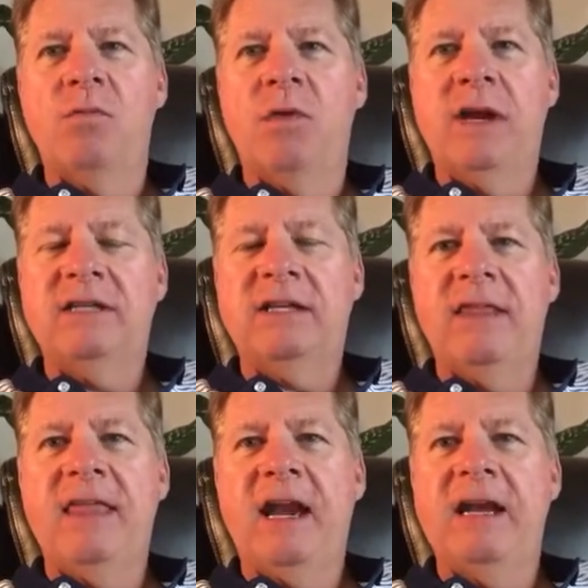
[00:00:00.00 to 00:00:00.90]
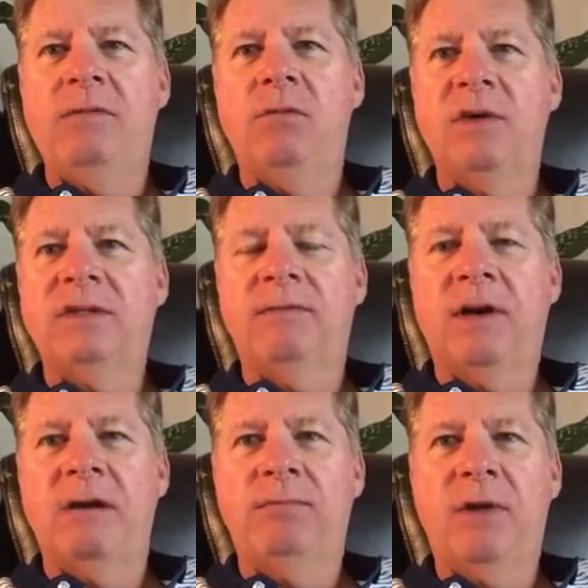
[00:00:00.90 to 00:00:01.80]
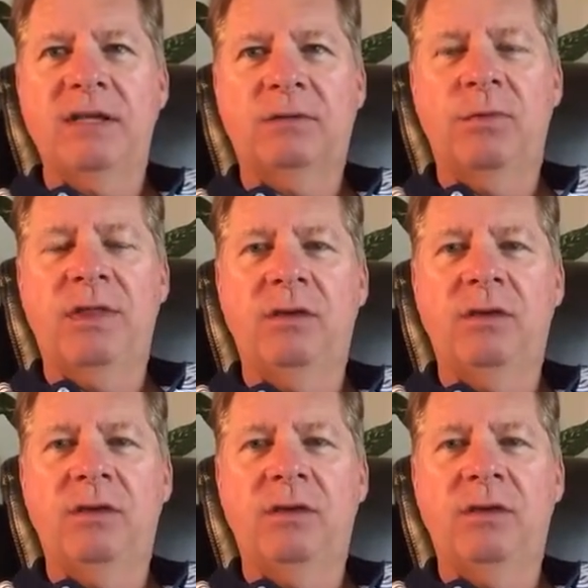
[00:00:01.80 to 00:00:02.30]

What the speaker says: when I said that I wasn't very impressed with